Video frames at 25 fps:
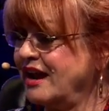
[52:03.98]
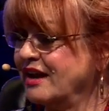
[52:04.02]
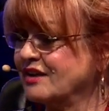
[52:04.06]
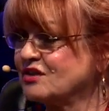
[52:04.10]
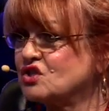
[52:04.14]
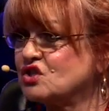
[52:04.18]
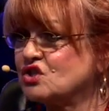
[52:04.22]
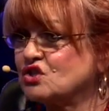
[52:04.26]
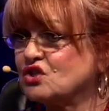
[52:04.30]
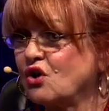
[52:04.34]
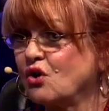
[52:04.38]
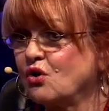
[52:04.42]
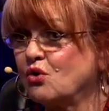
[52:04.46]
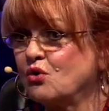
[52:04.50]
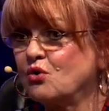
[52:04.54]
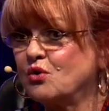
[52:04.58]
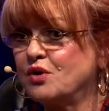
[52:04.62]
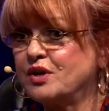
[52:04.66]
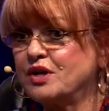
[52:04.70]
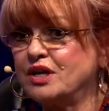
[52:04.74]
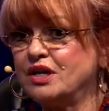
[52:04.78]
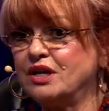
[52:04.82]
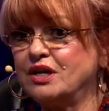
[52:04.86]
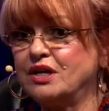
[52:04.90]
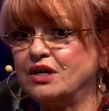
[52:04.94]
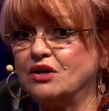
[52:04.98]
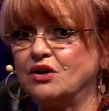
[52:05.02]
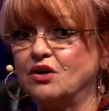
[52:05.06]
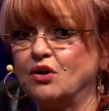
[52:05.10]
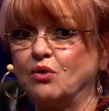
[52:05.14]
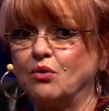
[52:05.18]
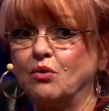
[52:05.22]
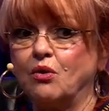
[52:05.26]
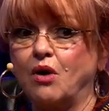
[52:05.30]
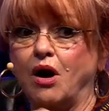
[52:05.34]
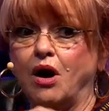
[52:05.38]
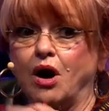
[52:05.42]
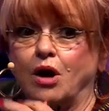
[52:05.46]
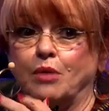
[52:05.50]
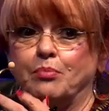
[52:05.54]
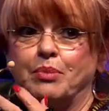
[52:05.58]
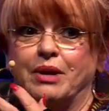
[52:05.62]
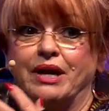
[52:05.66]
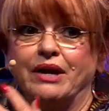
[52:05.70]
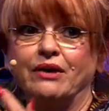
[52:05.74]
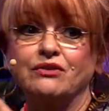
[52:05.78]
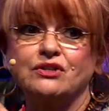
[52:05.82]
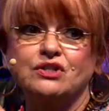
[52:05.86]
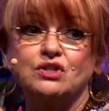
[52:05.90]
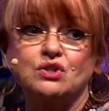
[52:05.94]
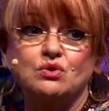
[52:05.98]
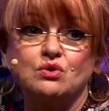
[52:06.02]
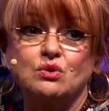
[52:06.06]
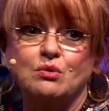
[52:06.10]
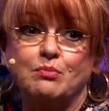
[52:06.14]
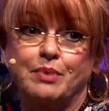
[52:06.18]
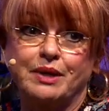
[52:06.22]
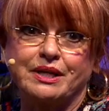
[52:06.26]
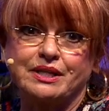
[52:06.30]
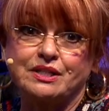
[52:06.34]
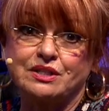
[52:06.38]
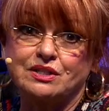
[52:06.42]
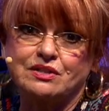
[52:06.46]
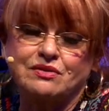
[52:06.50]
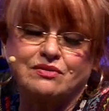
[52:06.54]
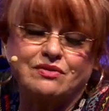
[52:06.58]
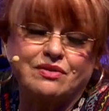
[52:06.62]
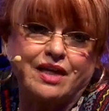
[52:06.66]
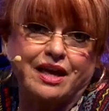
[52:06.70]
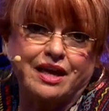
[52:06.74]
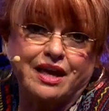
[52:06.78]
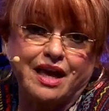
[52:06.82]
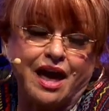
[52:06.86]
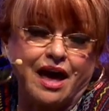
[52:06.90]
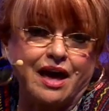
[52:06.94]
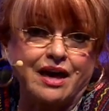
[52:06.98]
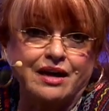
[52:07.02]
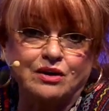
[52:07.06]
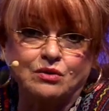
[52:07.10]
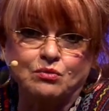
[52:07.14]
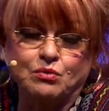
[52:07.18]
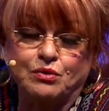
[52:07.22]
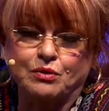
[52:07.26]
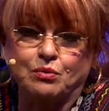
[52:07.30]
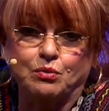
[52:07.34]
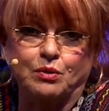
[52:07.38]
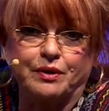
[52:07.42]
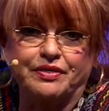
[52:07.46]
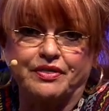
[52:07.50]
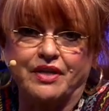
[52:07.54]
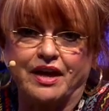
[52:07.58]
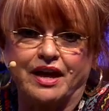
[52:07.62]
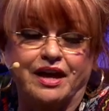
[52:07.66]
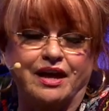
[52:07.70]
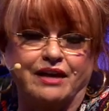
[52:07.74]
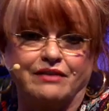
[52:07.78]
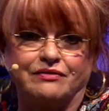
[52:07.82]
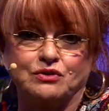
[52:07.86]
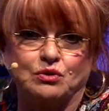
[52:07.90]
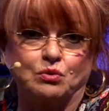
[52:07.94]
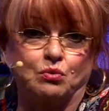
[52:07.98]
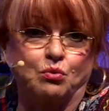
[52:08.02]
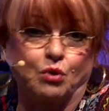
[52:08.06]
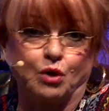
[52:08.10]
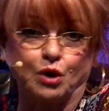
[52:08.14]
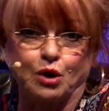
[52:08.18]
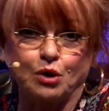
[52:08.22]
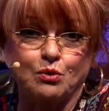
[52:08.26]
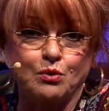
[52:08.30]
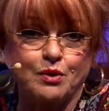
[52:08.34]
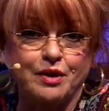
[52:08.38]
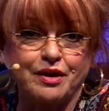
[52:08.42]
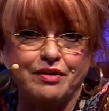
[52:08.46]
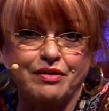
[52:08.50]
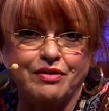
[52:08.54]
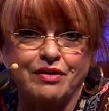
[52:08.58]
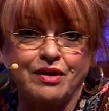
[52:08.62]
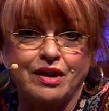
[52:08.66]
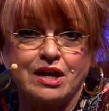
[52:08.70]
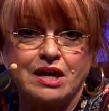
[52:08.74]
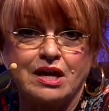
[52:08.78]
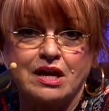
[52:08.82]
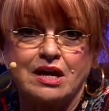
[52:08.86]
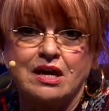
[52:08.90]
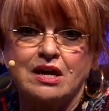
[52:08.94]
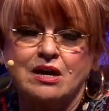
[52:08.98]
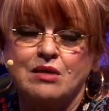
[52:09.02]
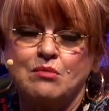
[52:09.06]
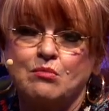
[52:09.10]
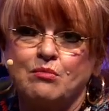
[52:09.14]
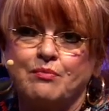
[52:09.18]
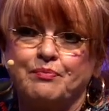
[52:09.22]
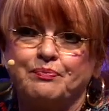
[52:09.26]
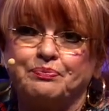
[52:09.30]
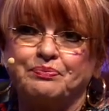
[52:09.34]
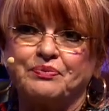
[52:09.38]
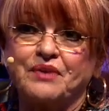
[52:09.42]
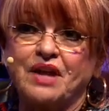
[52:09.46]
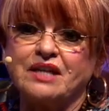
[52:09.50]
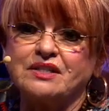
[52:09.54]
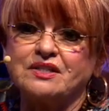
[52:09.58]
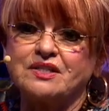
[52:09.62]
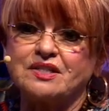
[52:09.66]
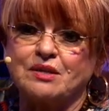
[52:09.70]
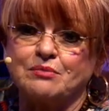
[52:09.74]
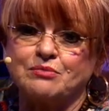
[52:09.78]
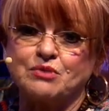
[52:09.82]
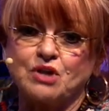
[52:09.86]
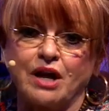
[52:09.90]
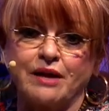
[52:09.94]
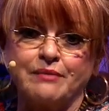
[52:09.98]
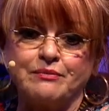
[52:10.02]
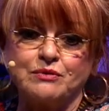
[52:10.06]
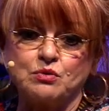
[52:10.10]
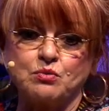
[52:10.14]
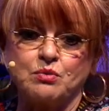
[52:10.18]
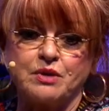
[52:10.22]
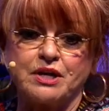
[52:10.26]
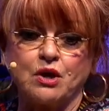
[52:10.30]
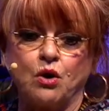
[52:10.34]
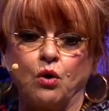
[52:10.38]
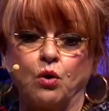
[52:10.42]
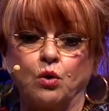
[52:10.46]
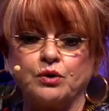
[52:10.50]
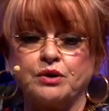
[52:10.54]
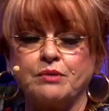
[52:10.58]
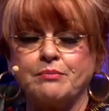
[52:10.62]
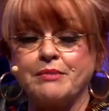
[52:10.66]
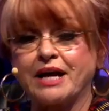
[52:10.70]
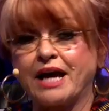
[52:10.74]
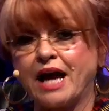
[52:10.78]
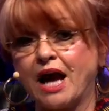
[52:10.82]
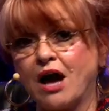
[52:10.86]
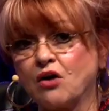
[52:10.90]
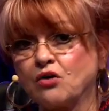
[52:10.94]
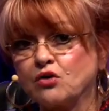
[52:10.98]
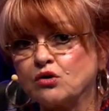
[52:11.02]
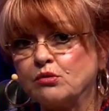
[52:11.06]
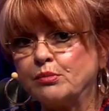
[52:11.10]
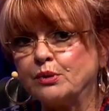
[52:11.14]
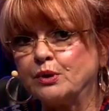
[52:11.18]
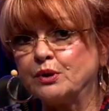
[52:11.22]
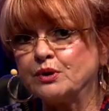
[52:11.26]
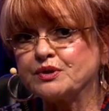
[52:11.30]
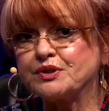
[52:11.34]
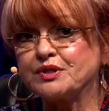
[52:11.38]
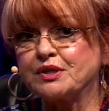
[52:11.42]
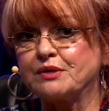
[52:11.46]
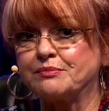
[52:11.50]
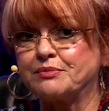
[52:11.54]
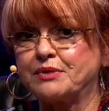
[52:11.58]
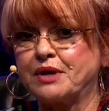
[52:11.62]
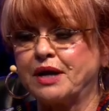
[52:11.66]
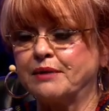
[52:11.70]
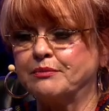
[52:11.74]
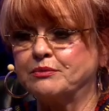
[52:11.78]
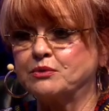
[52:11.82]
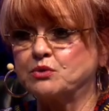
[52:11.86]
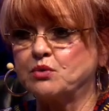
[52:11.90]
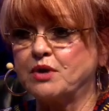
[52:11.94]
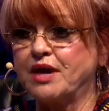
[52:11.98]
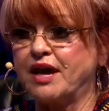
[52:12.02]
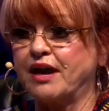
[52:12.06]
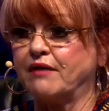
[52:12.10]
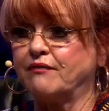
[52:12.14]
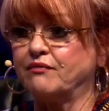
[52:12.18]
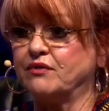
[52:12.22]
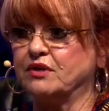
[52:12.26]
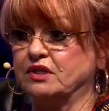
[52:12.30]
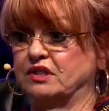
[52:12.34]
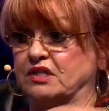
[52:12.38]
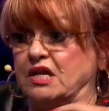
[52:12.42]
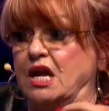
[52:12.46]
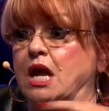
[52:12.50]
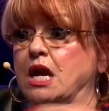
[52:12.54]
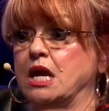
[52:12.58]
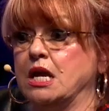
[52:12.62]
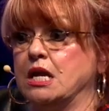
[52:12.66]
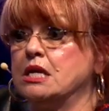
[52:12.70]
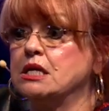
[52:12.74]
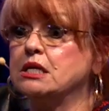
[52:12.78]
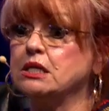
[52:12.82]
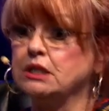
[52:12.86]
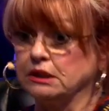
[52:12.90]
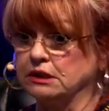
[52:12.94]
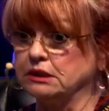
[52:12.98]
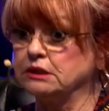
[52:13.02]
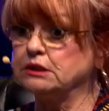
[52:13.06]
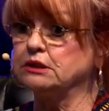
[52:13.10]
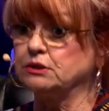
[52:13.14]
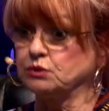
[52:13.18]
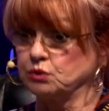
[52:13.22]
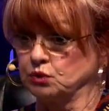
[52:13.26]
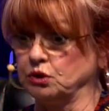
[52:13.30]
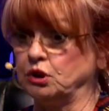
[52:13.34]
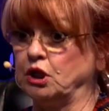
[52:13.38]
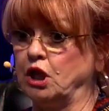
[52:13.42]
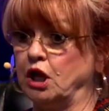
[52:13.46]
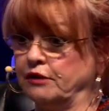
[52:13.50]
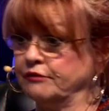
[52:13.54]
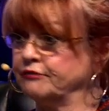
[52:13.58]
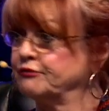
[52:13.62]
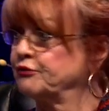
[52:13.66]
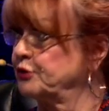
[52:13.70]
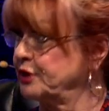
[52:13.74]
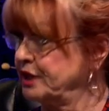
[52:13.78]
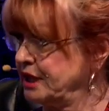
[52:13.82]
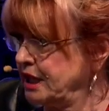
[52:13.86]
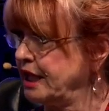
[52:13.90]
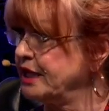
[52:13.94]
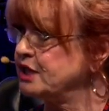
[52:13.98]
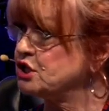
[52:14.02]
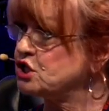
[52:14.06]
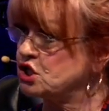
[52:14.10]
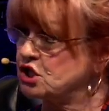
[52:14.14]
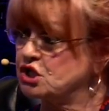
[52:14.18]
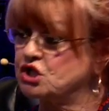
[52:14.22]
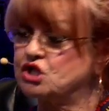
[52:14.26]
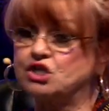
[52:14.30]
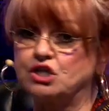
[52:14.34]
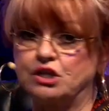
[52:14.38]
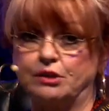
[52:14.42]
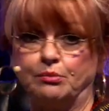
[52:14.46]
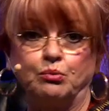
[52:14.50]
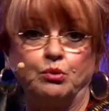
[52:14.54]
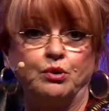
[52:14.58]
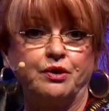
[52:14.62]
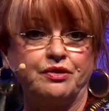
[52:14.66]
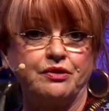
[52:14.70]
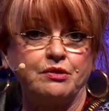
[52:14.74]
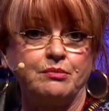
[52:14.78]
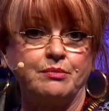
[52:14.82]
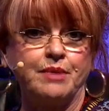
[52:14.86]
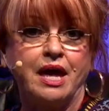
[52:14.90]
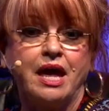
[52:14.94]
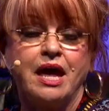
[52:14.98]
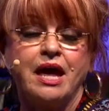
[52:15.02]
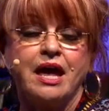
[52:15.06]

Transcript: And so, you know, our parents do the best they can with what they have to work with. And sometimes we hold them accountable. Sometimes we have this hate or love relationship with them.